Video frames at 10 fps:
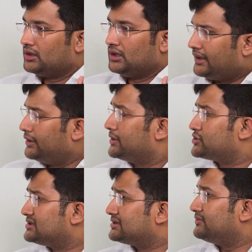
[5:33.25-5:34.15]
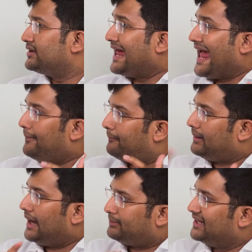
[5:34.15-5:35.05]
an education system where
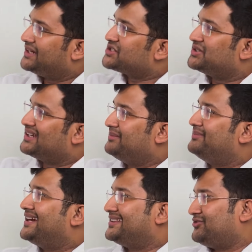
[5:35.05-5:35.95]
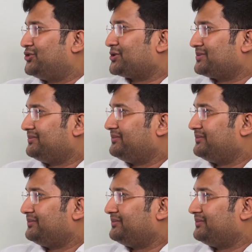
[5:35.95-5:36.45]
application can be at the fore.